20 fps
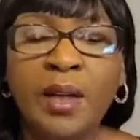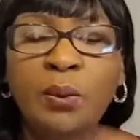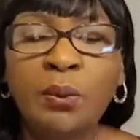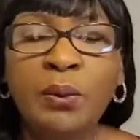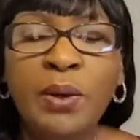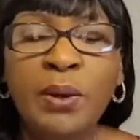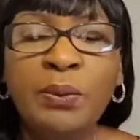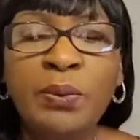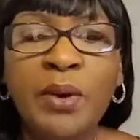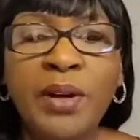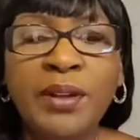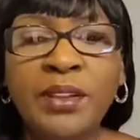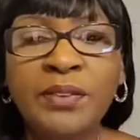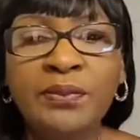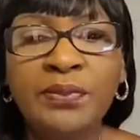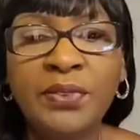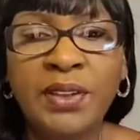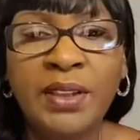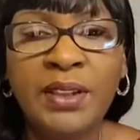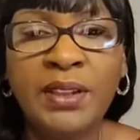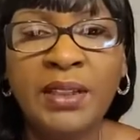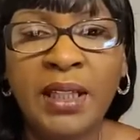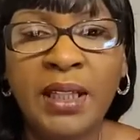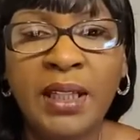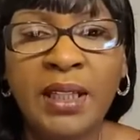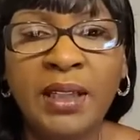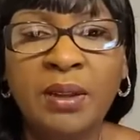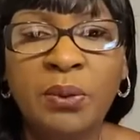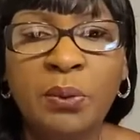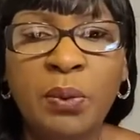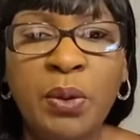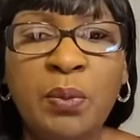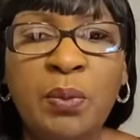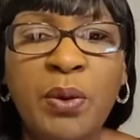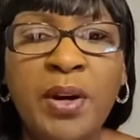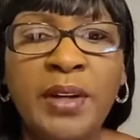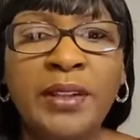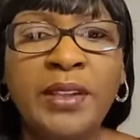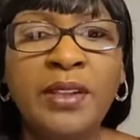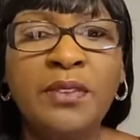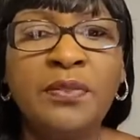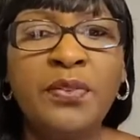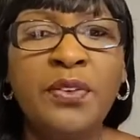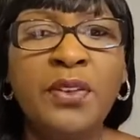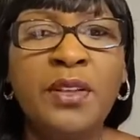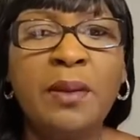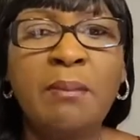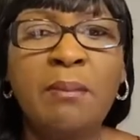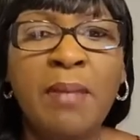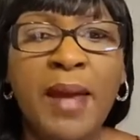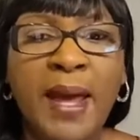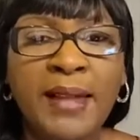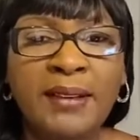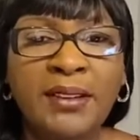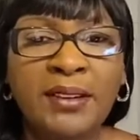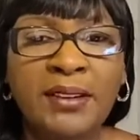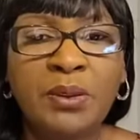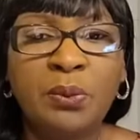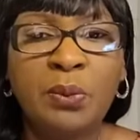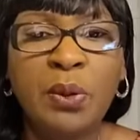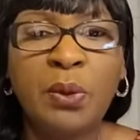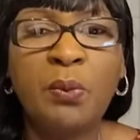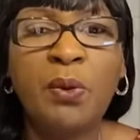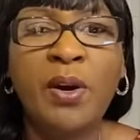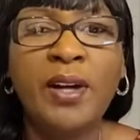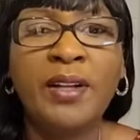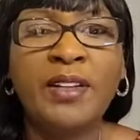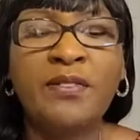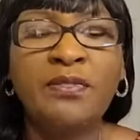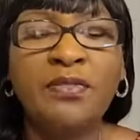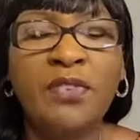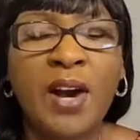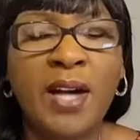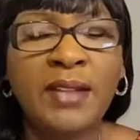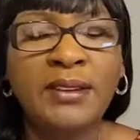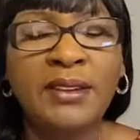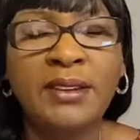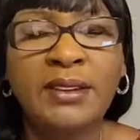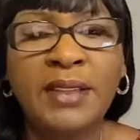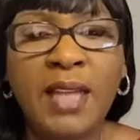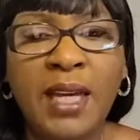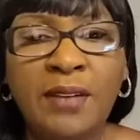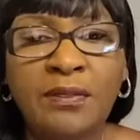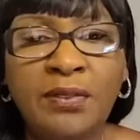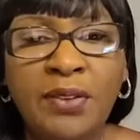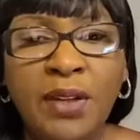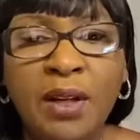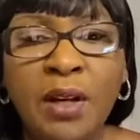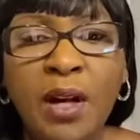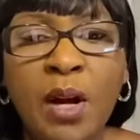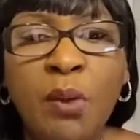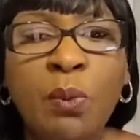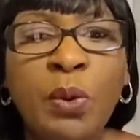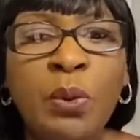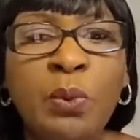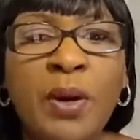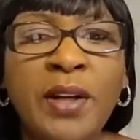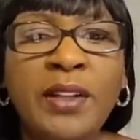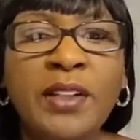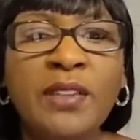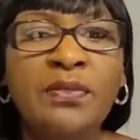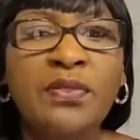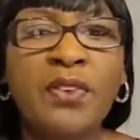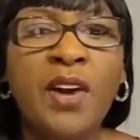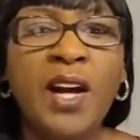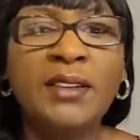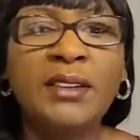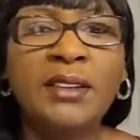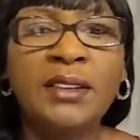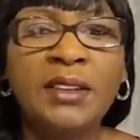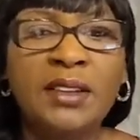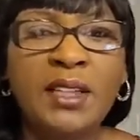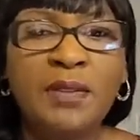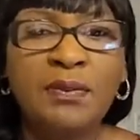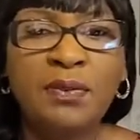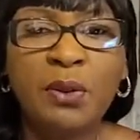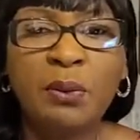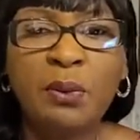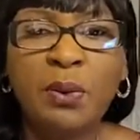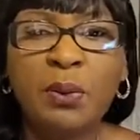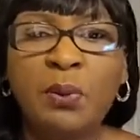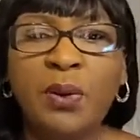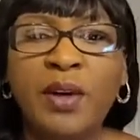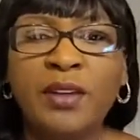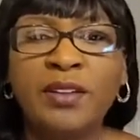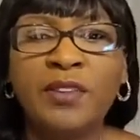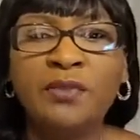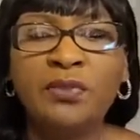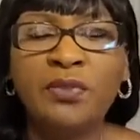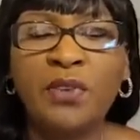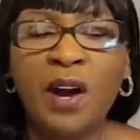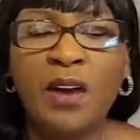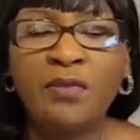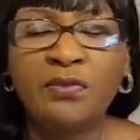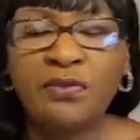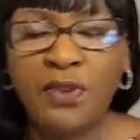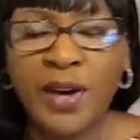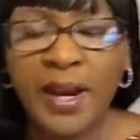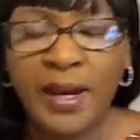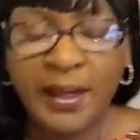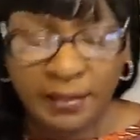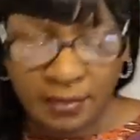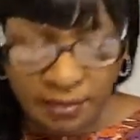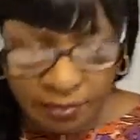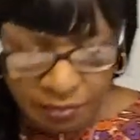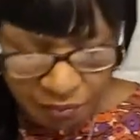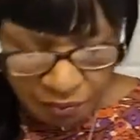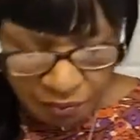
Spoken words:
We're working for the King. We're working for the Master. We're working for our Savior. We're working for our Deliverer. We're working for our friend.